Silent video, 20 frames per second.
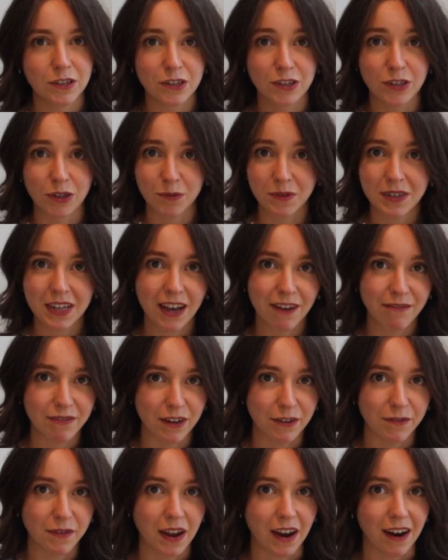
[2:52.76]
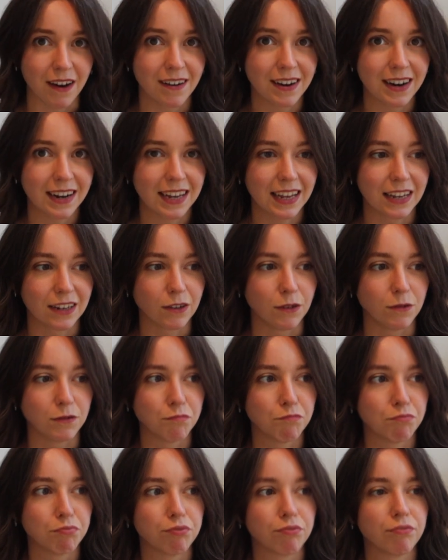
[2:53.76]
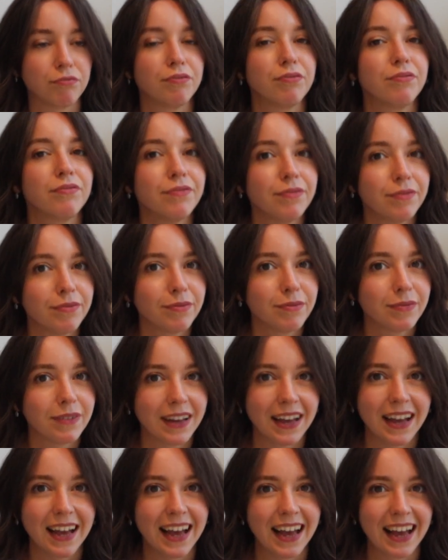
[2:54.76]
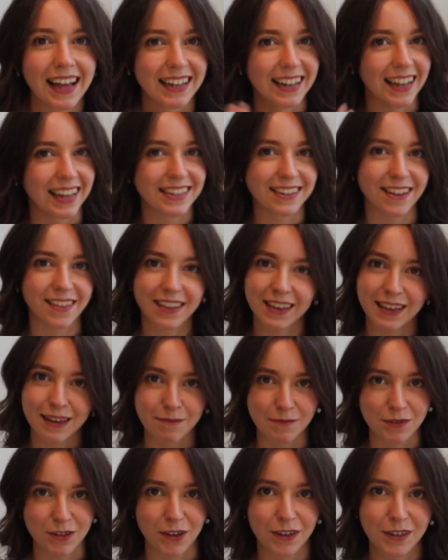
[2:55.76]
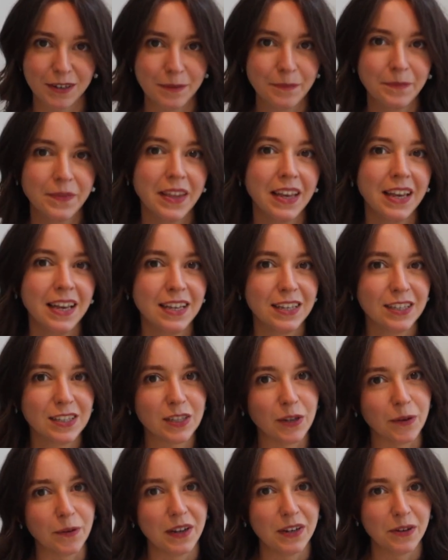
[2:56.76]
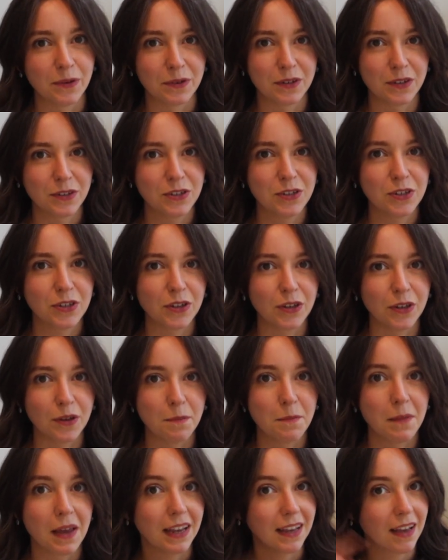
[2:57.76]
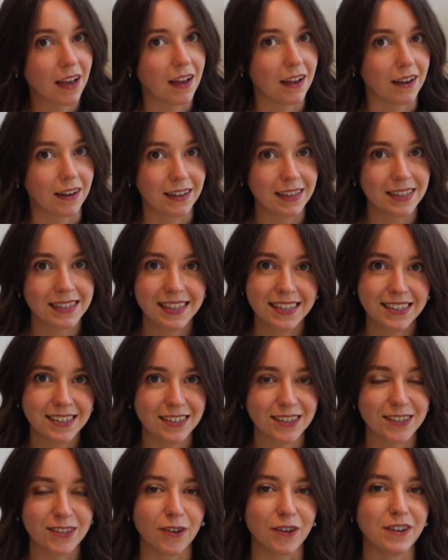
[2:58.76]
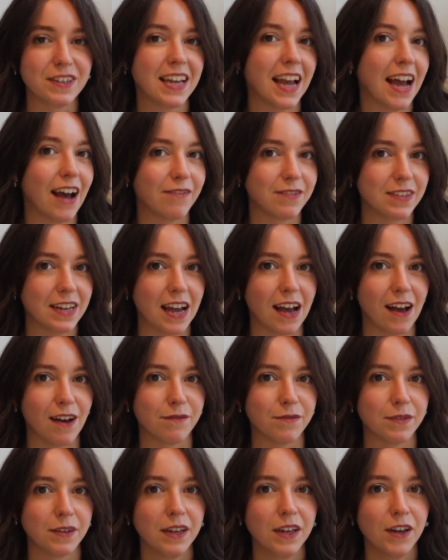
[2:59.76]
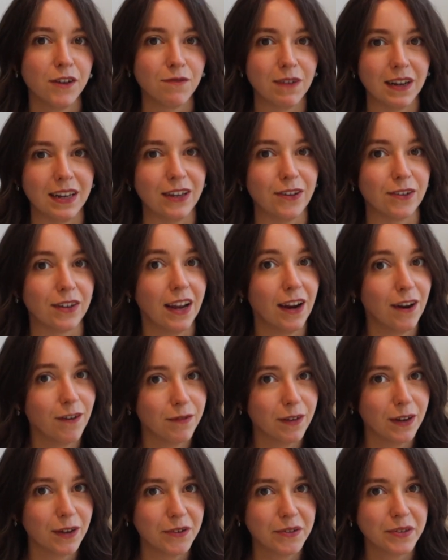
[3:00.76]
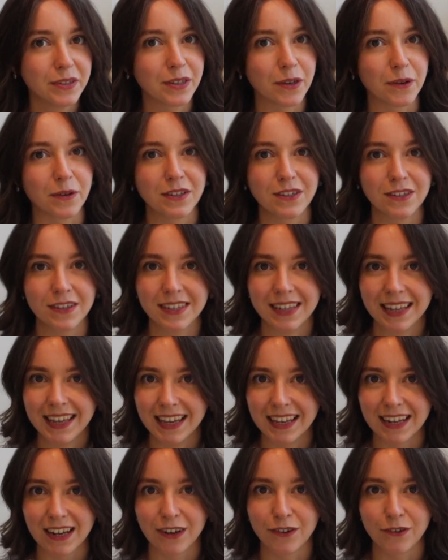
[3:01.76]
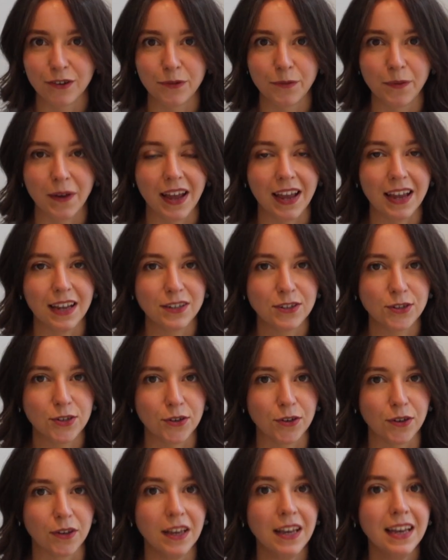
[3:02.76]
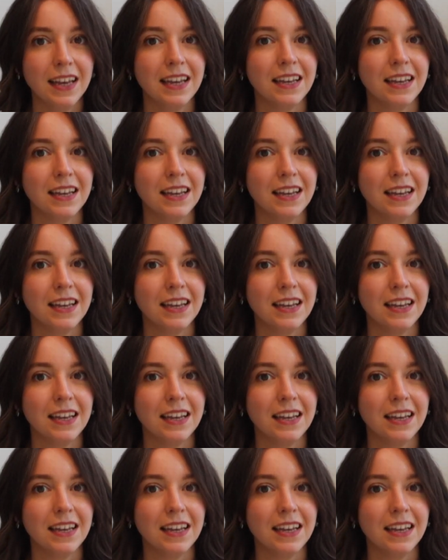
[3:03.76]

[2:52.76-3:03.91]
don't have enough air, it kind of goes and like nothing comes out. So in order to make a consistent sound, you have to have really good airflow. So it's just, again, a good way to